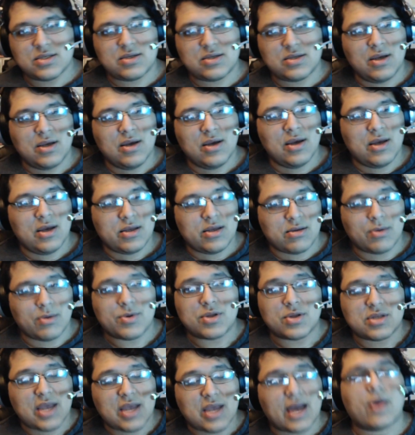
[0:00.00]
to be able to
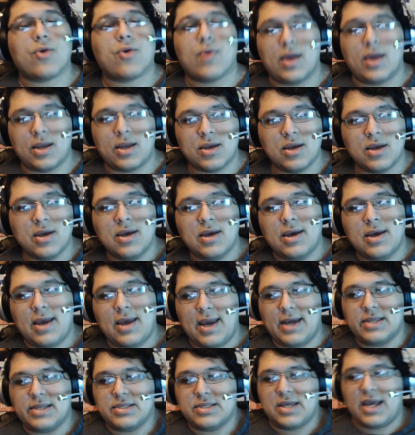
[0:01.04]
decorate,
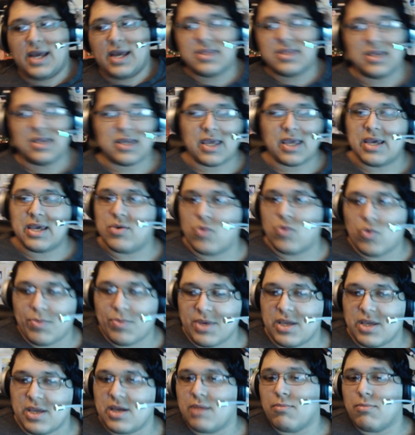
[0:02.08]
and I think it will
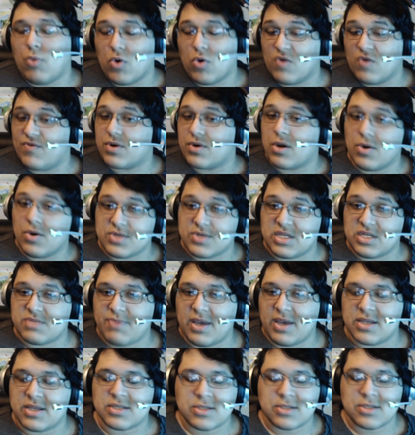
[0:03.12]
be a more of a cozy
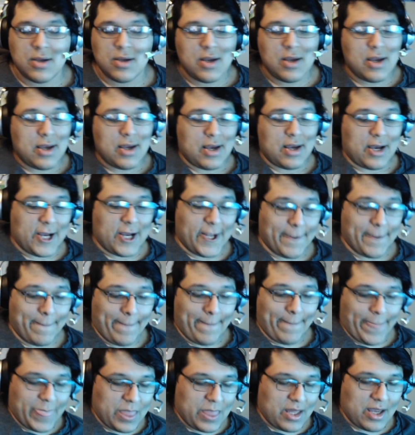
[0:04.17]
space.
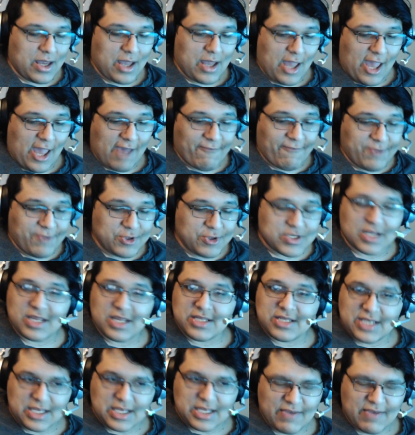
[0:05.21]
Um, if there's any
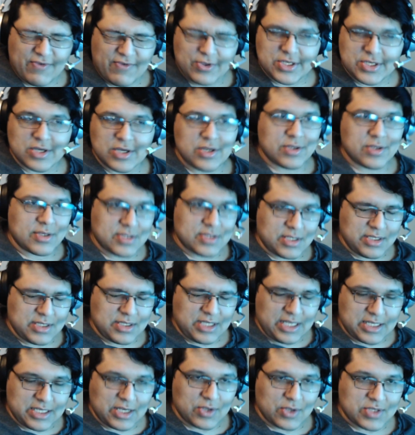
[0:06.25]

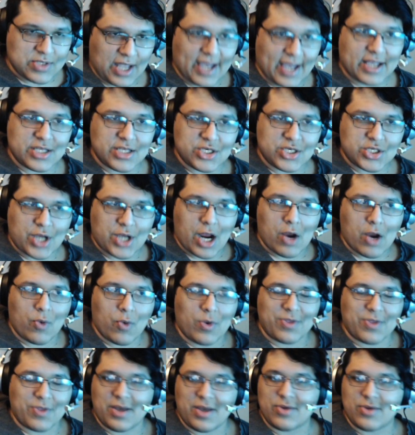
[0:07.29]
details I can share
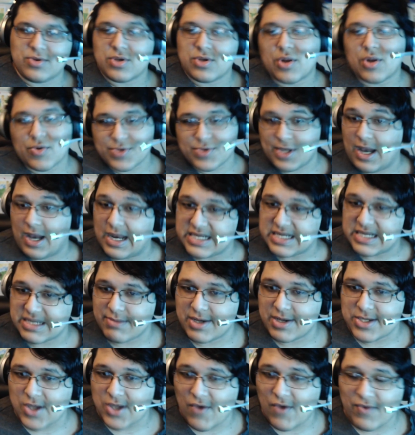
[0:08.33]
without doxing
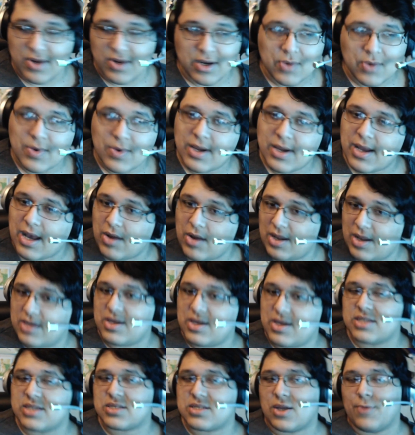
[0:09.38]
myself in any way, I'll let you
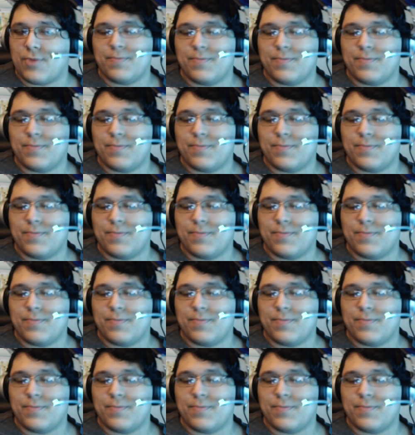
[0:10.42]
guys know.